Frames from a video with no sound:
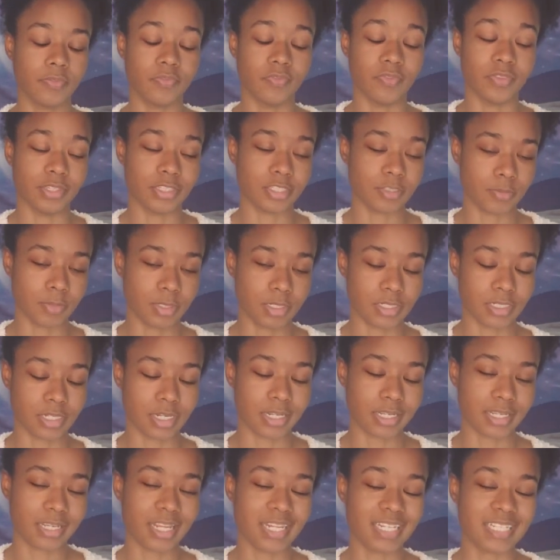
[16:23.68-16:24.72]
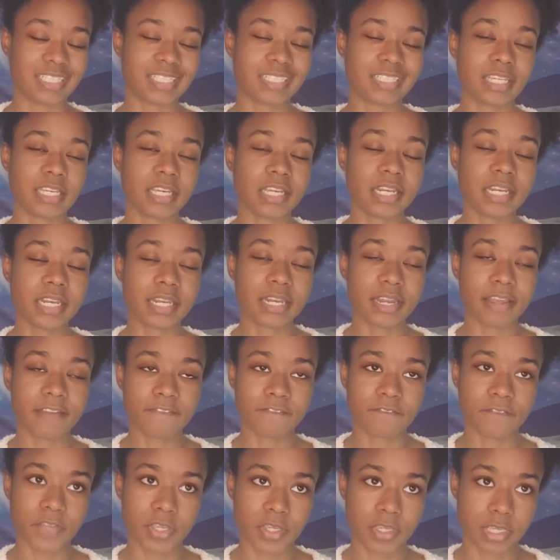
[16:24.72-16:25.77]
This means that it can
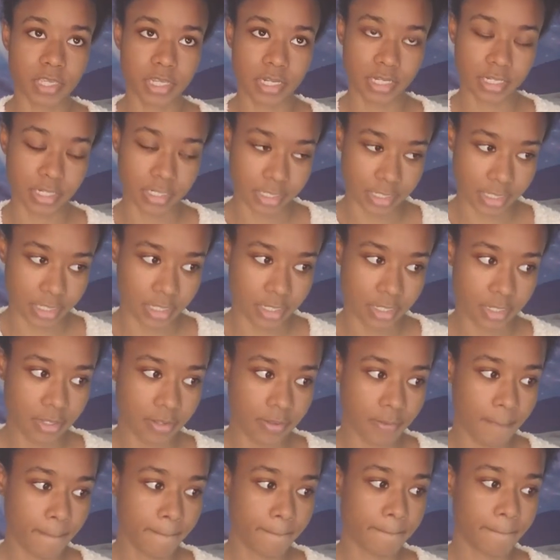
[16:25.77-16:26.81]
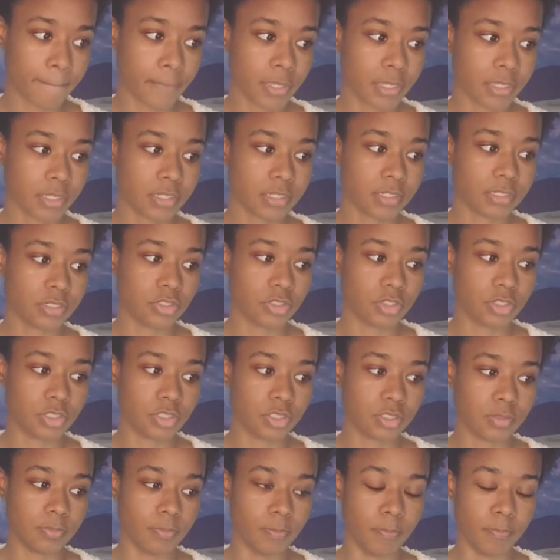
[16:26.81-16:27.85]
significantly
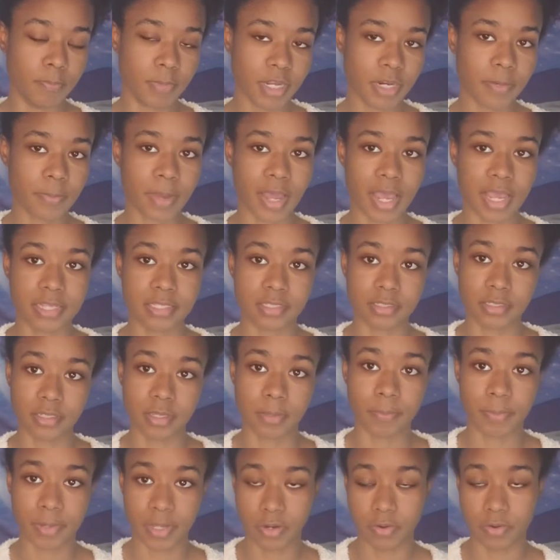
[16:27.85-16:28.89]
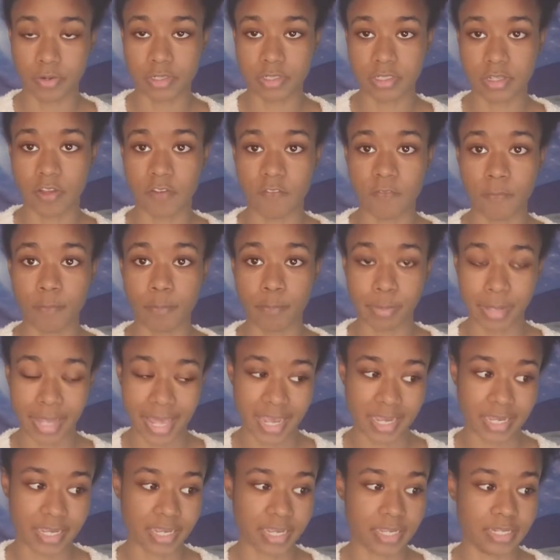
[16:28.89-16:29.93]
minimize the appearance of
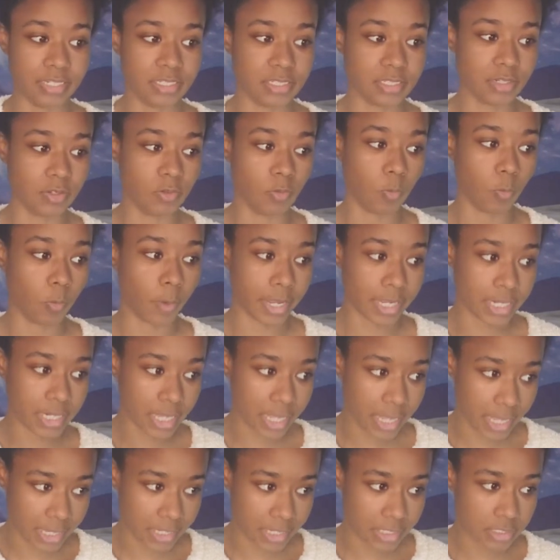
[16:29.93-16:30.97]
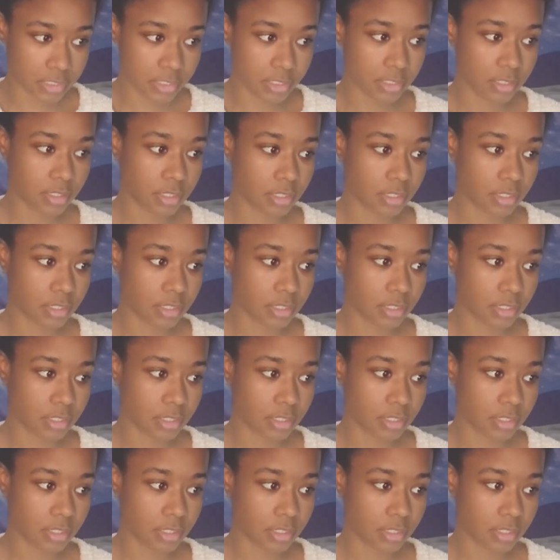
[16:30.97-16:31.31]
blackheads and whiteheads.